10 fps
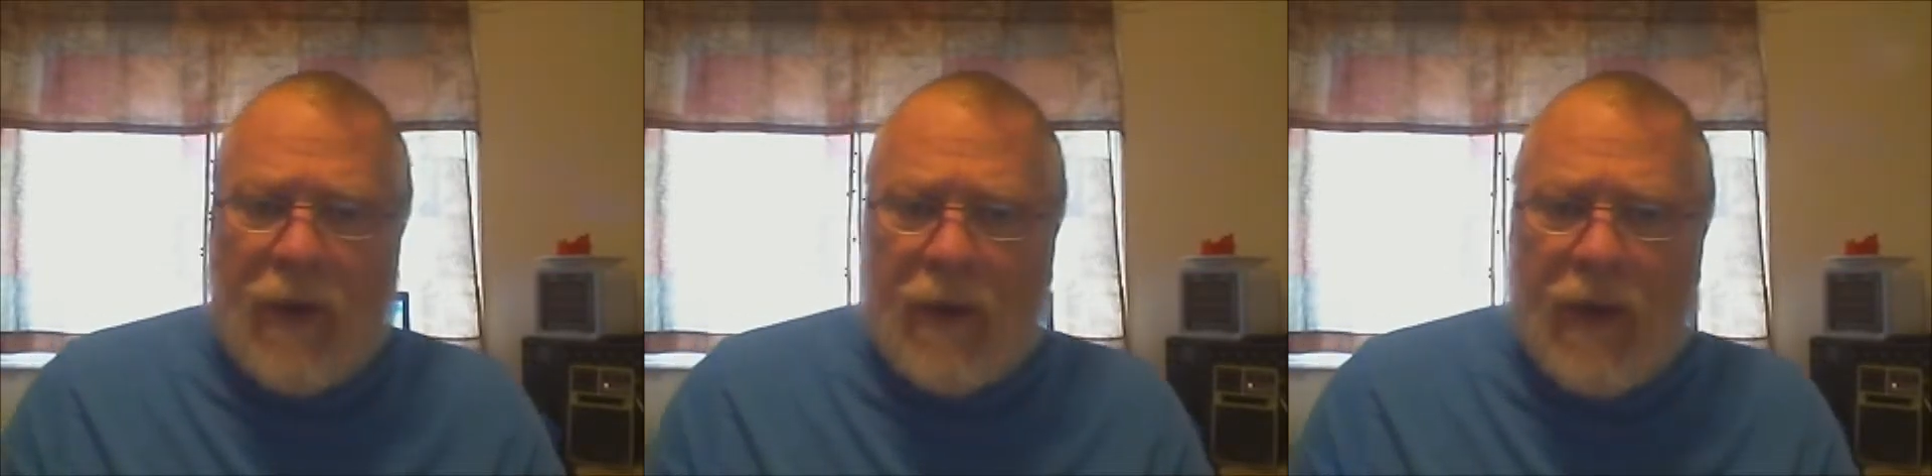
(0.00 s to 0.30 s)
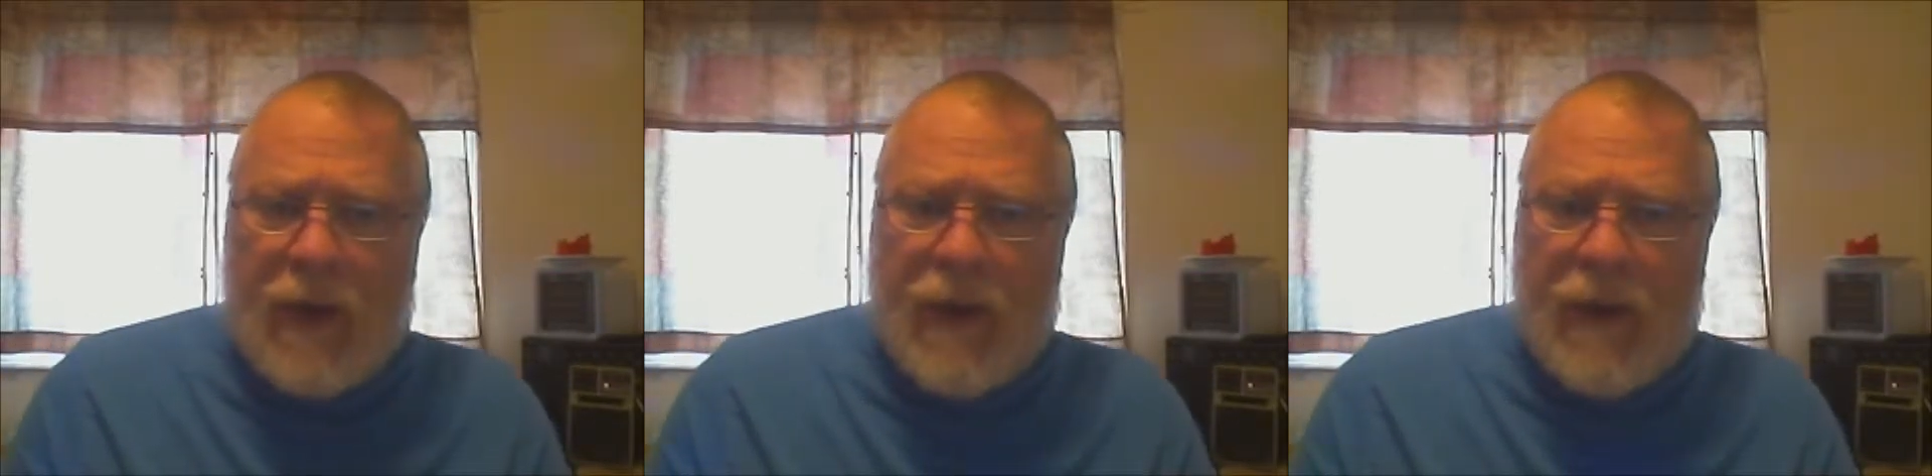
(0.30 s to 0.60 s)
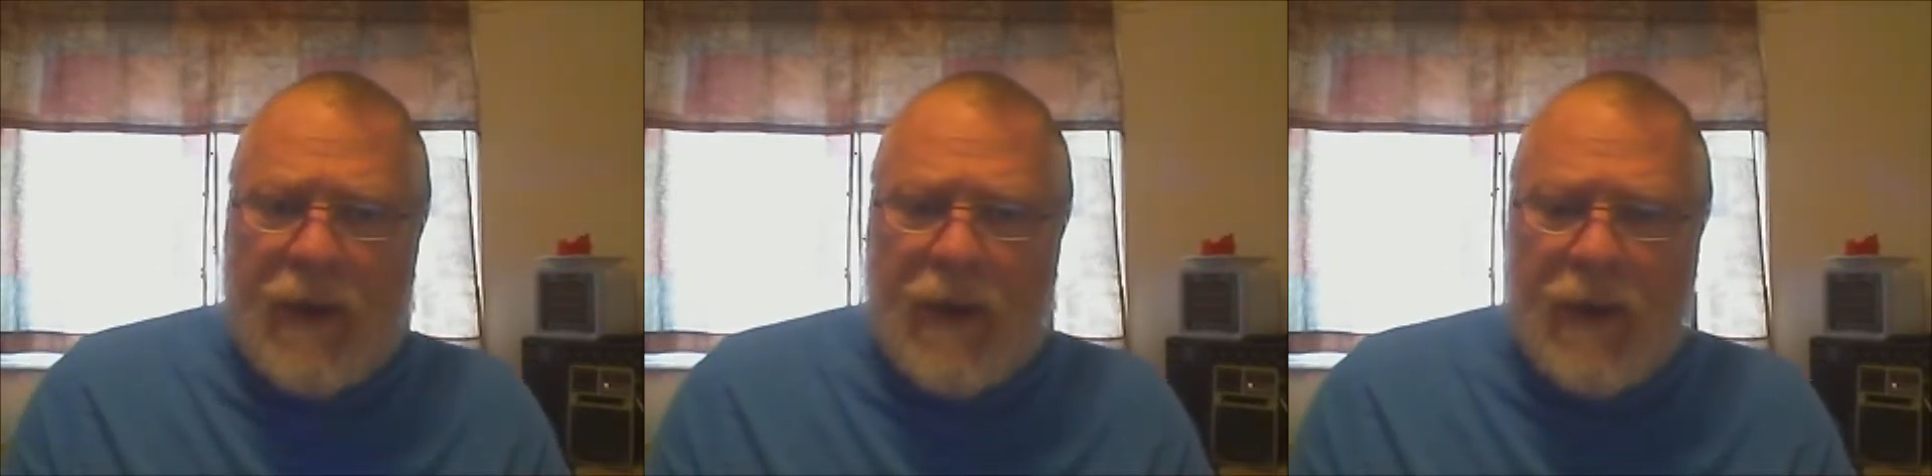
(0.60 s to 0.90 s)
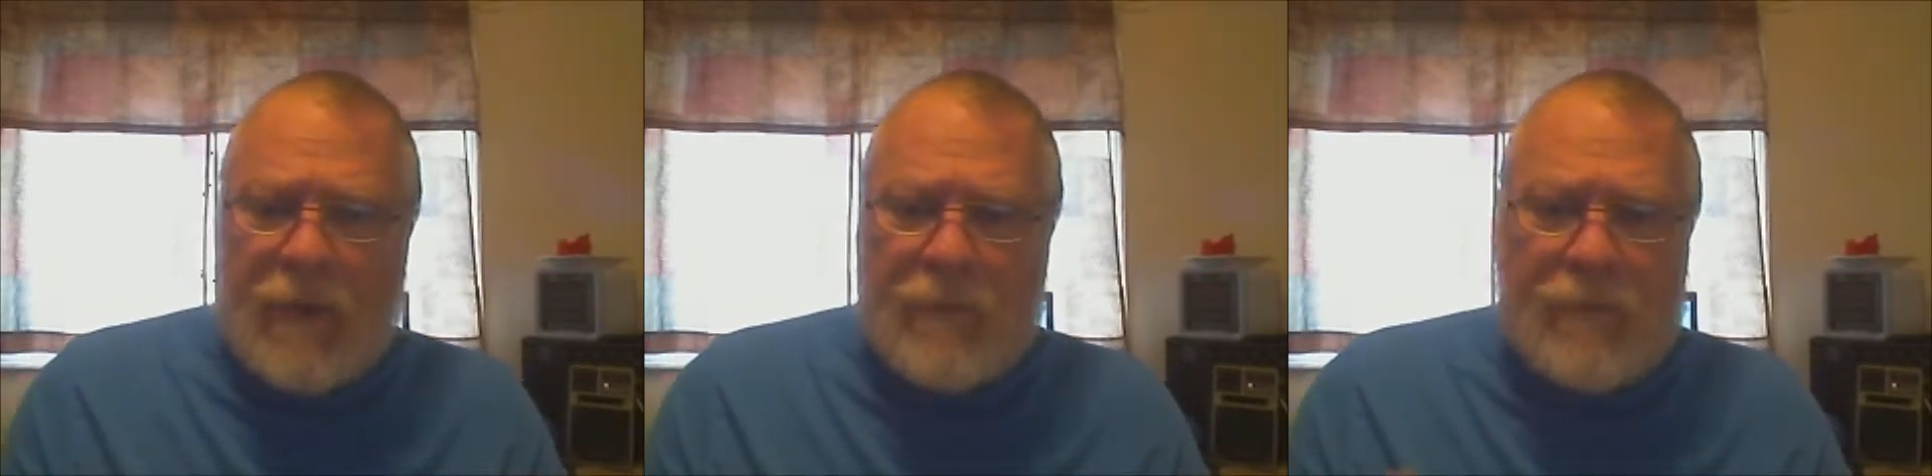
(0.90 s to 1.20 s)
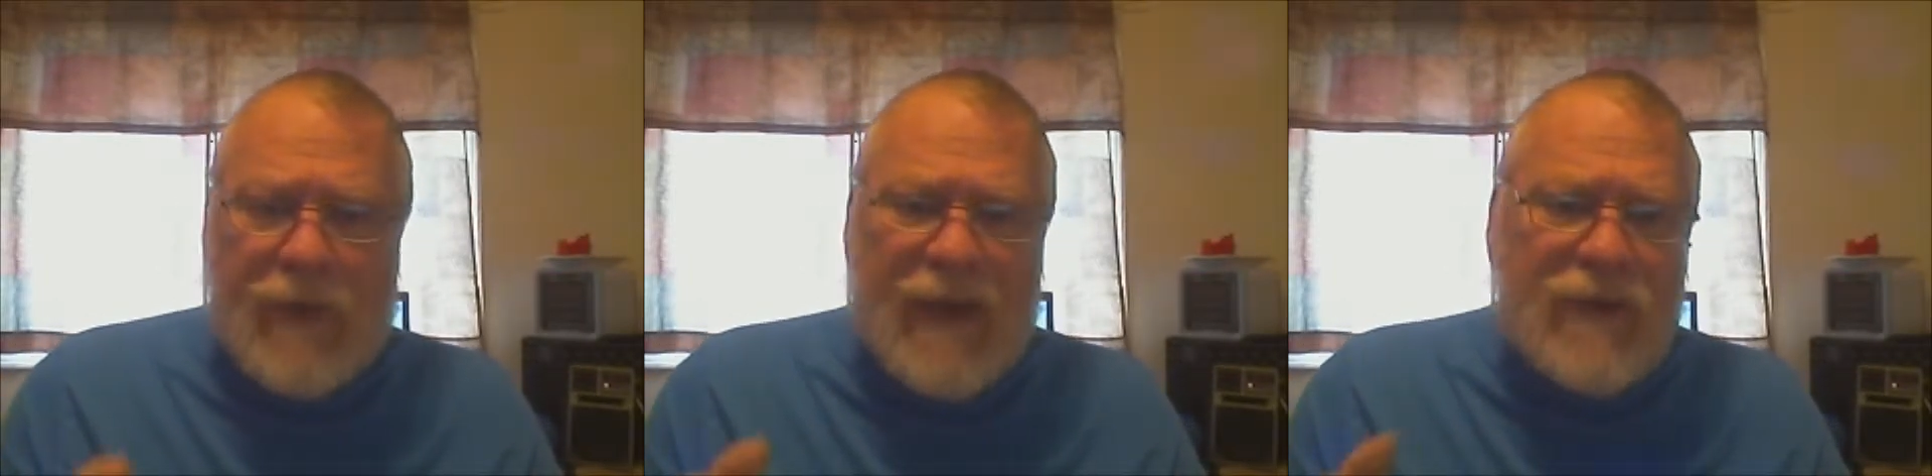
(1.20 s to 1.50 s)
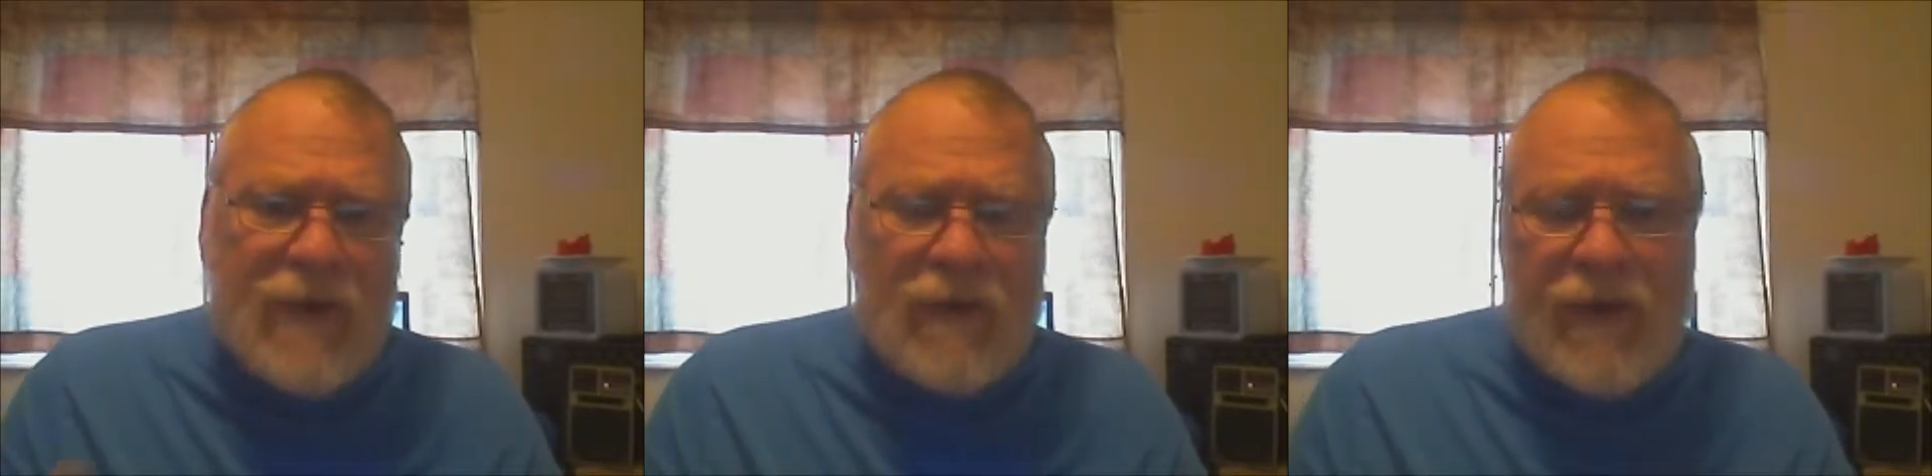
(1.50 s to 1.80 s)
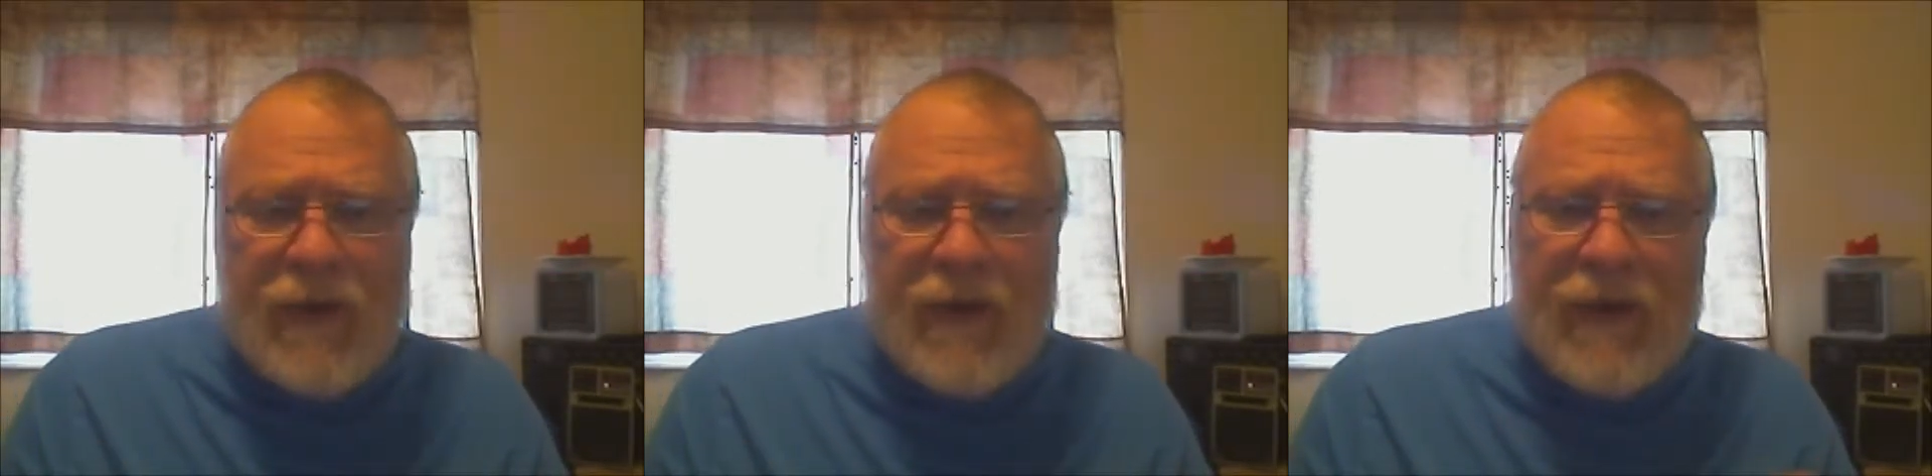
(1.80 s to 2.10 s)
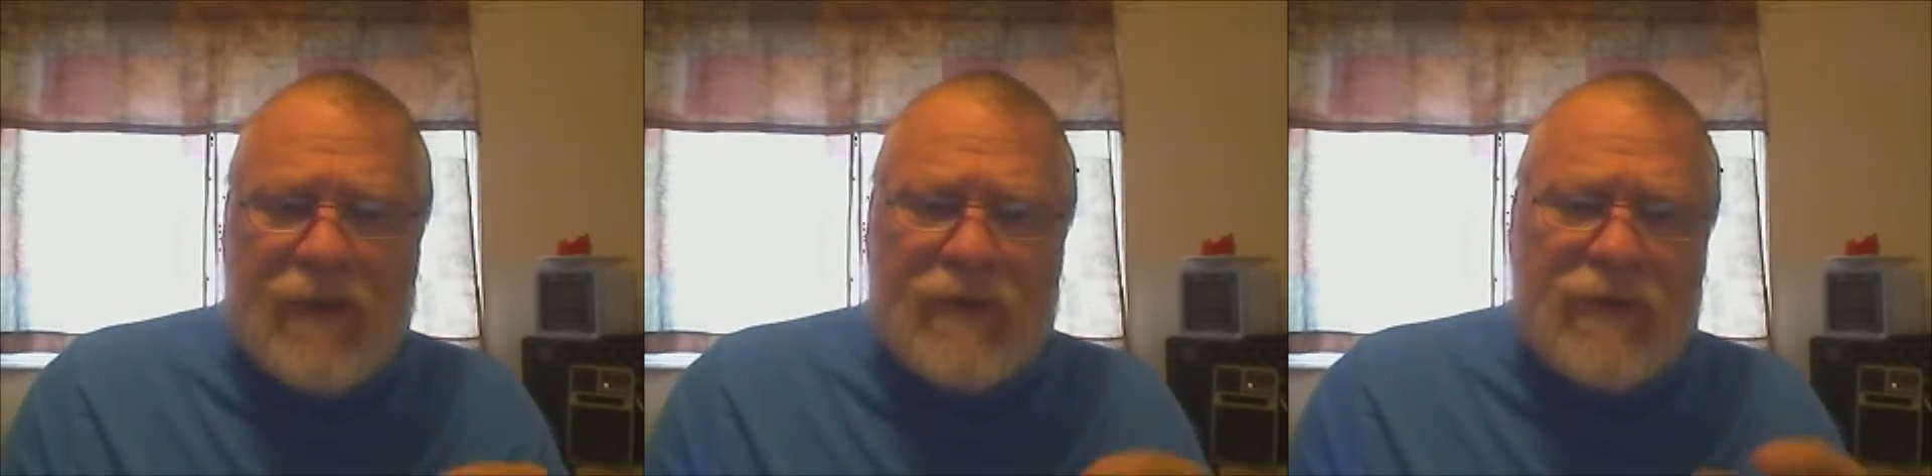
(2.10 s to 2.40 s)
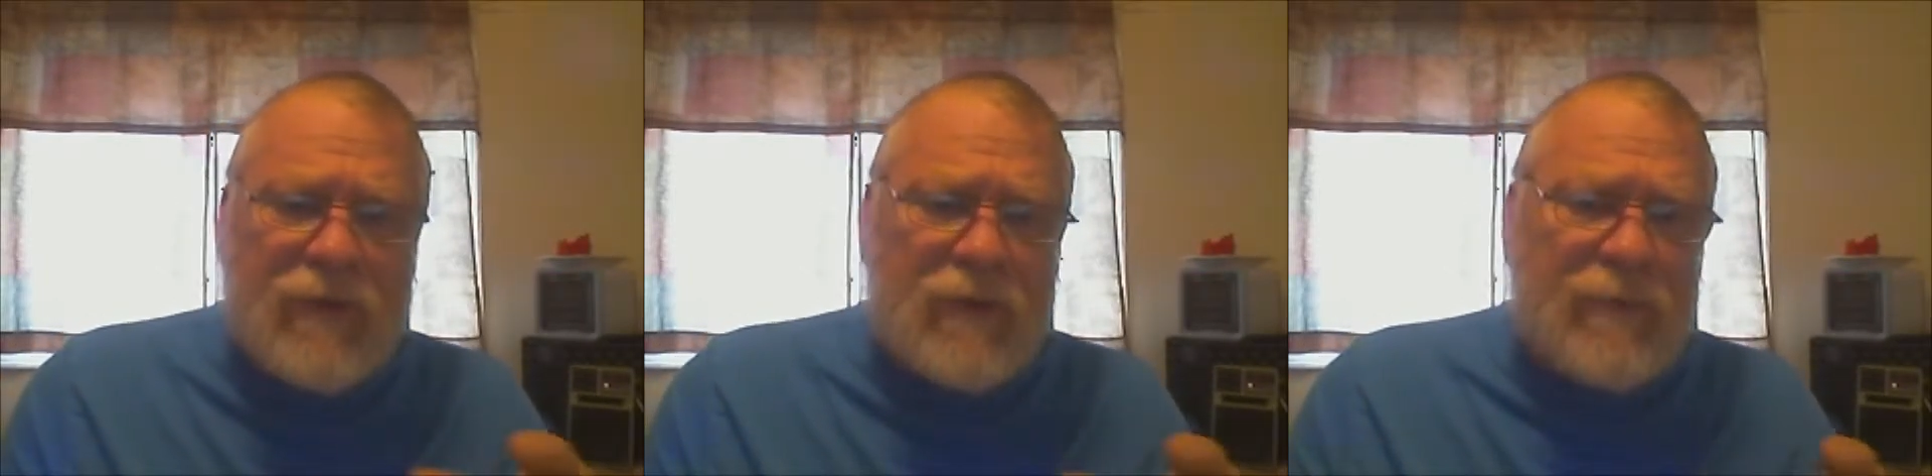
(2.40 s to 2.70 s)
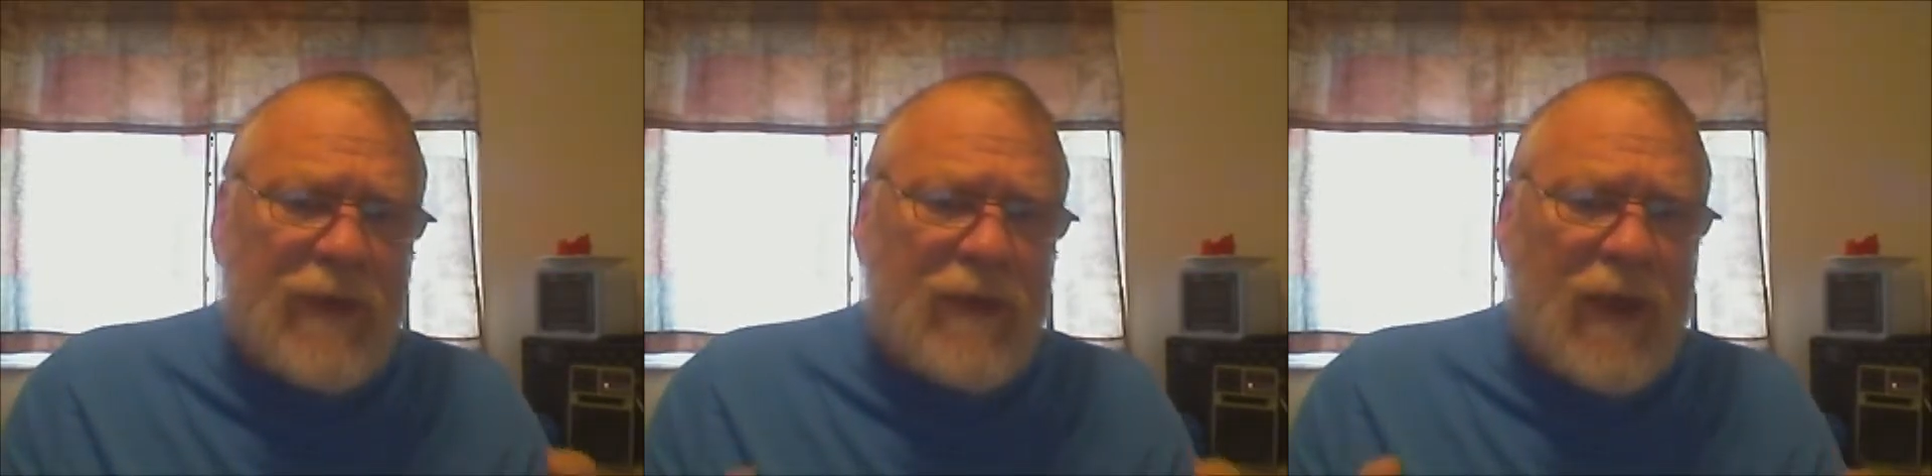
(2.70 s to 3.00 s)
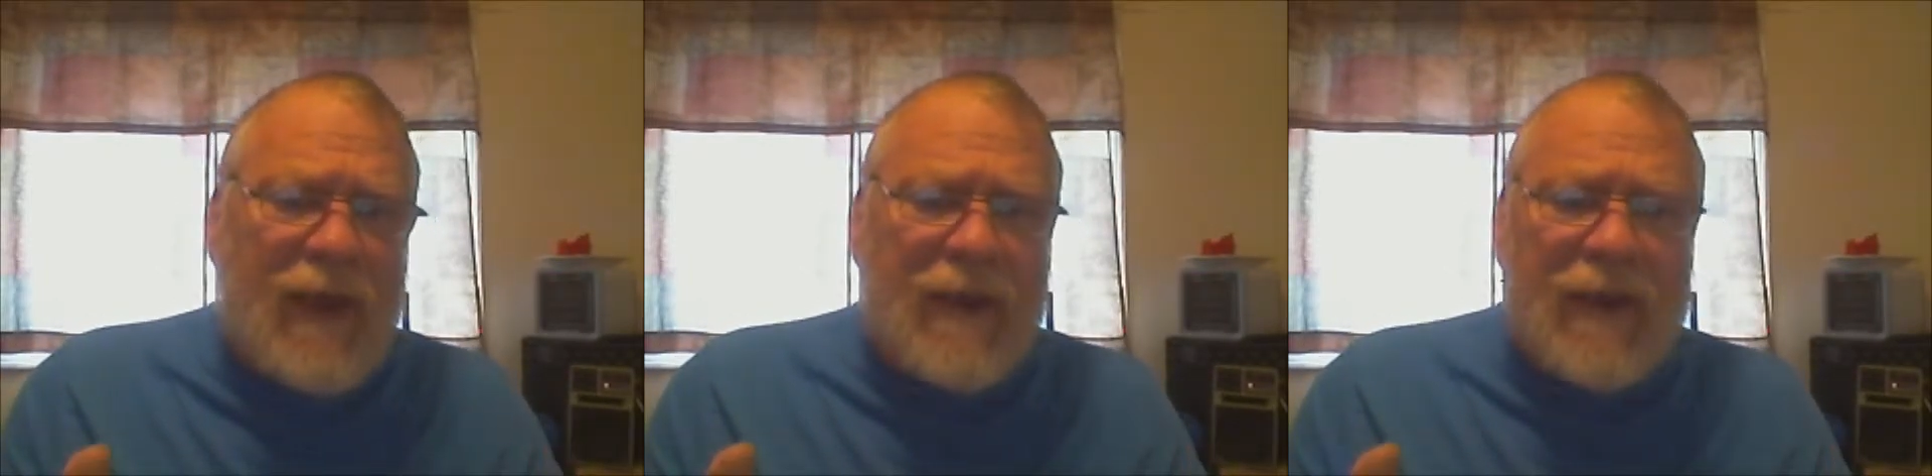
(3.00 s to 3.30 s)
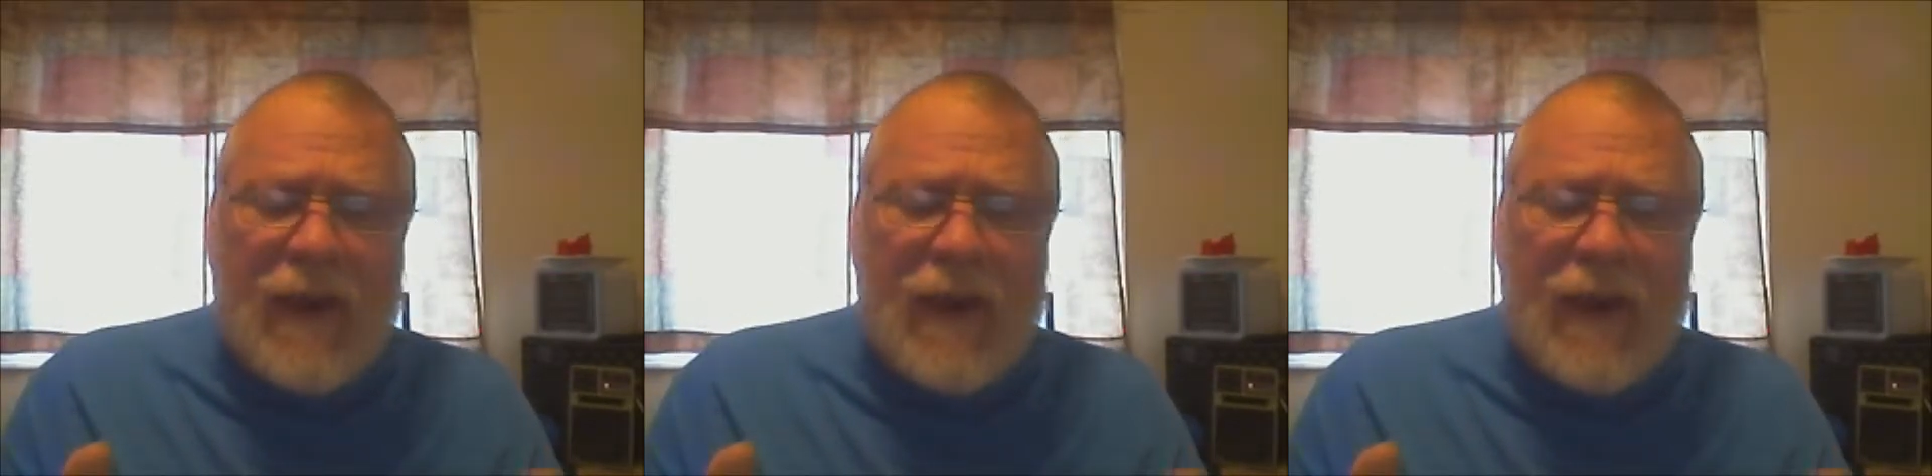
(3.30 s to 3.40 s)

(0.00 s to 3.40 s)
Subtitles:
And basically, it's going to be like